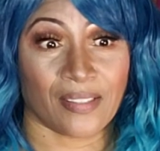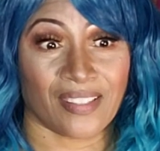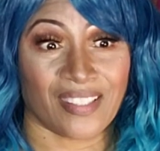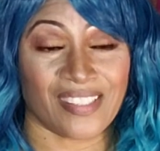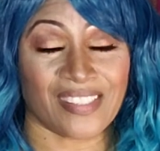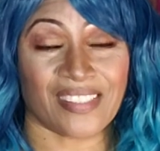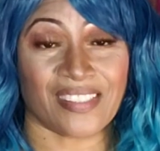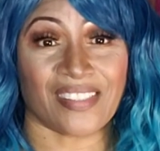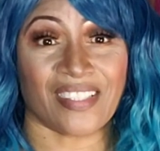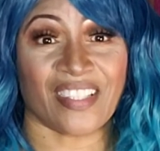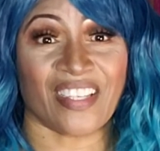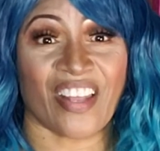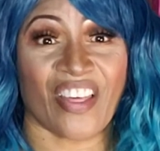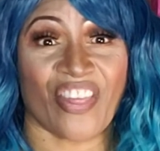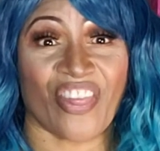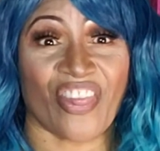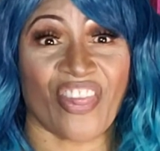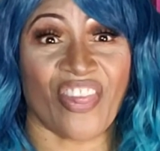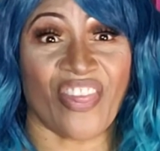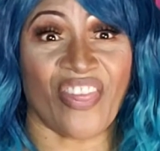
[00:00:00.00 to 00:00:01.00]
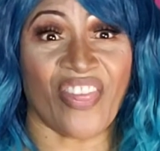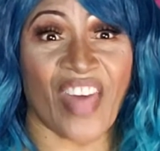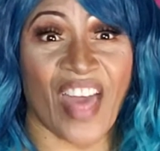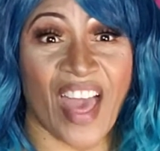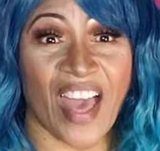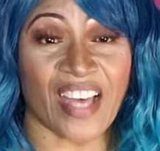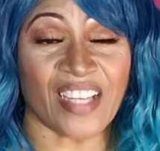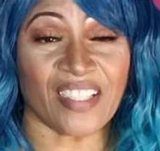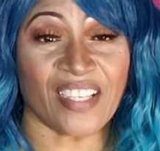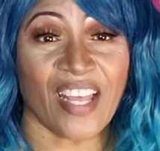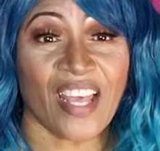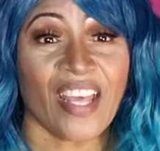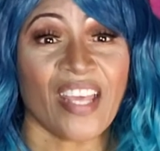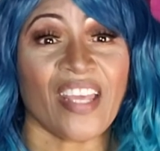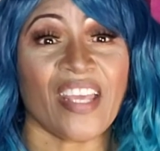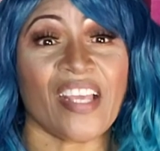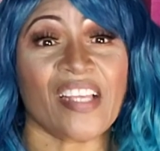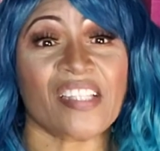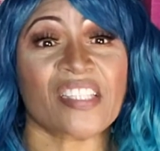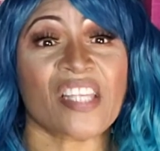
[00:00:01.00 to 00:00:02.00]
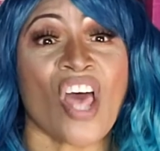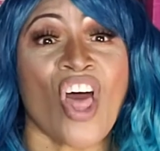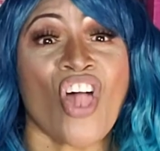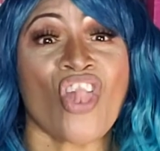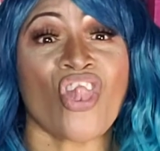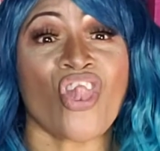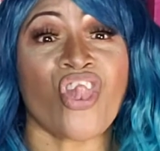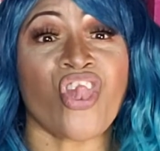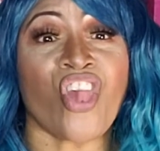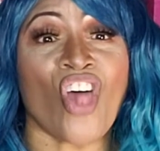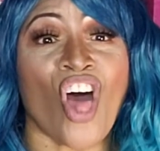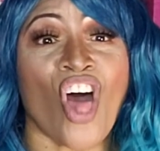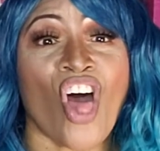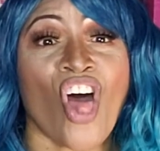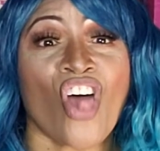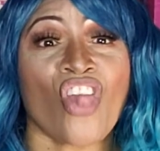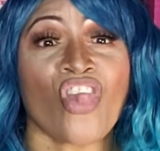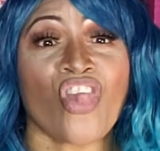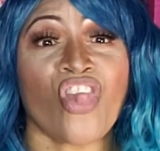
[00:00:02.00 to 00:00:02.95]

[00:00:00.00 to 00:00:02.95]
instead of that? It's the